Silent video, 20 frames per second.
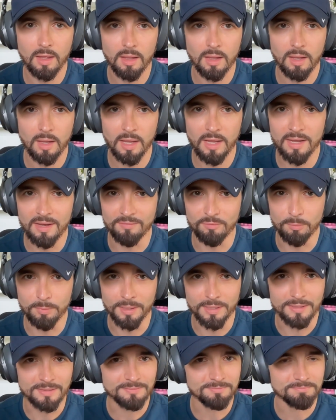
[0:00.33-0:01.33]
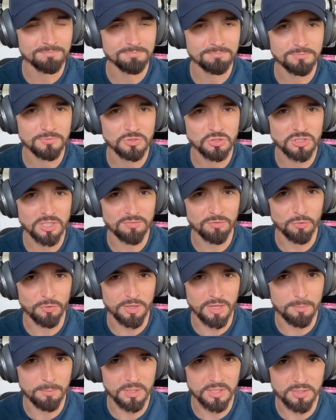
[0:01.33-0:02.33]
Hey everybody, Jeff
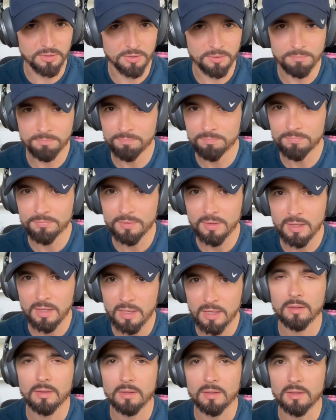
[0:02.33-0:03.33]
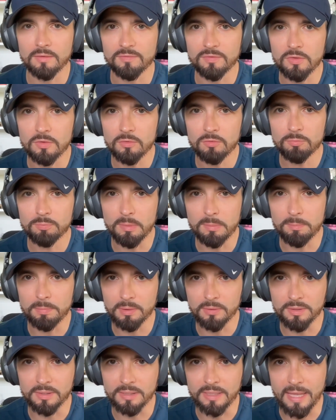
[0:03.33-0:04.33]
Oriyama here. If you've been
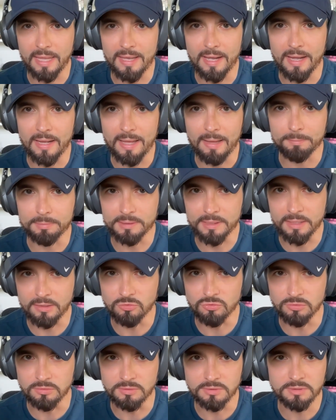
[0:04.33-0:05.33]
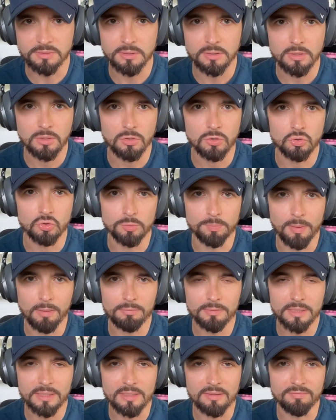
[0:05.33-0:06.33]
building AI applications, you should
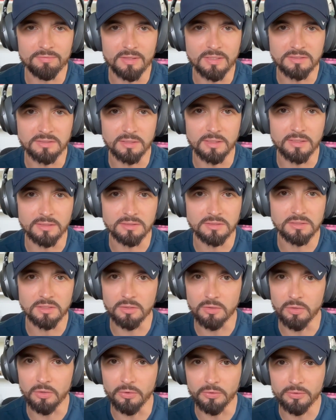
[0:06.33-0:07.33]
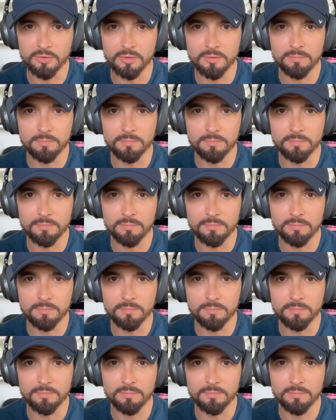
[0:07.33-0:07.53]
probably give this list a look.